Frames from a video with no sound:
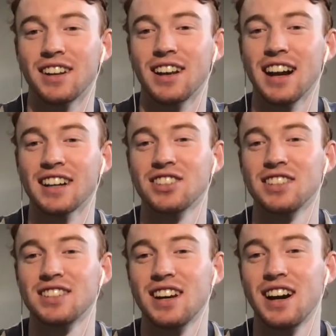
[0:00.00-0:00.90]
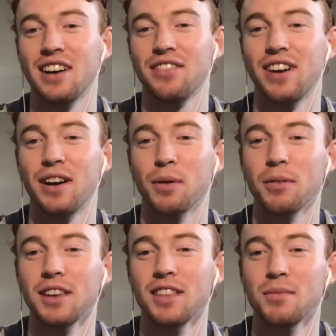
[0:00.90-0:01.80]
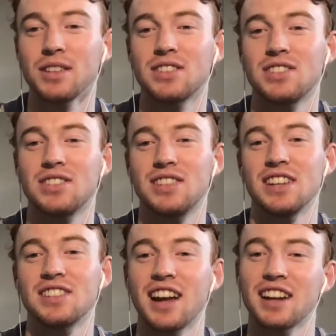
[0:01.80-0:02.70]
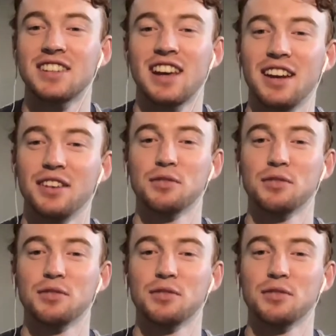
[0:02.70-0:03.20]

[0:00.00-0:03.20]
Actually, tough. I'll probably give them a 6 out of 10.